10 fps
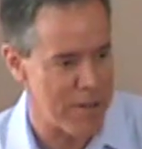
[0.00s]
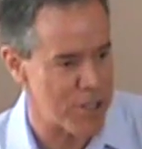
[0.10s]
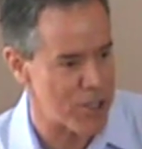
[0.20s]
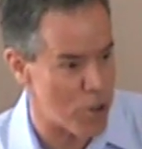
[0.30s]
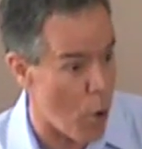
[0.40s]

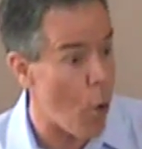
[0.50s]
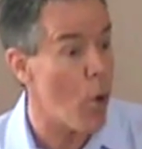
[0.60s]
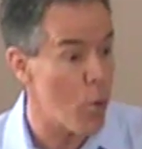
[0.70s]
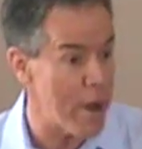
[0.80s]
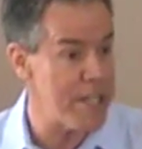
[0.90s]
gives us to
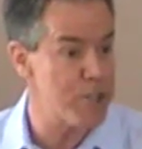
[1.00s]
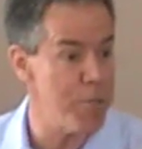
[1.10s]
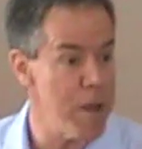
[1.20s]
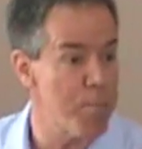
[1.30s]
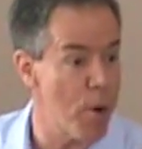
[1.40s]
always
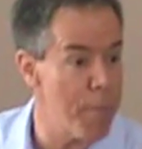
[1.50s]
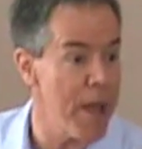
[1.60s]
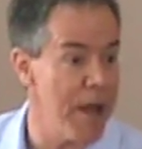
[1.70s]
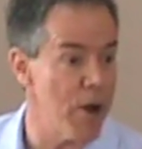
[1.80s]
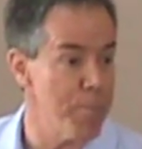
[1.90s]
be
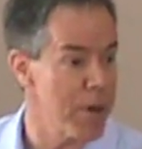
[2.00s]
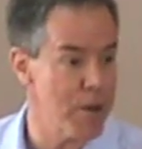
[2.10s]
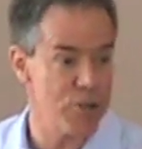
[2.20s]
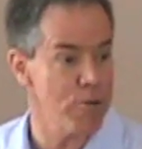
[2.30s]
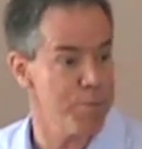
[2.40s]
prepared
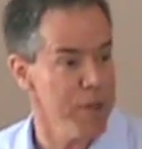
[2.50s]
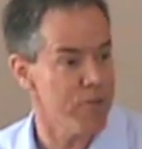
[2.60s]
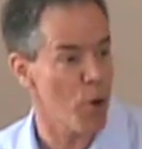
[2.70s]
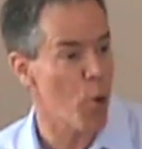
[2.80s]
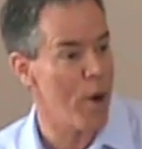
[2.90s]
because those
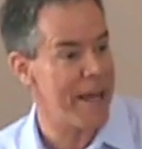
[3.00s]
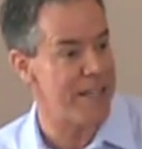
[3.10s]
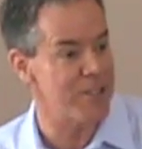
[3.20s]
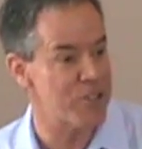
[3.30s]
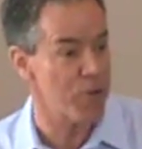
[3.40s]
pivotal
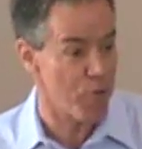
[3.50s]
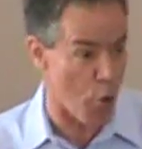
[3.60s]
whens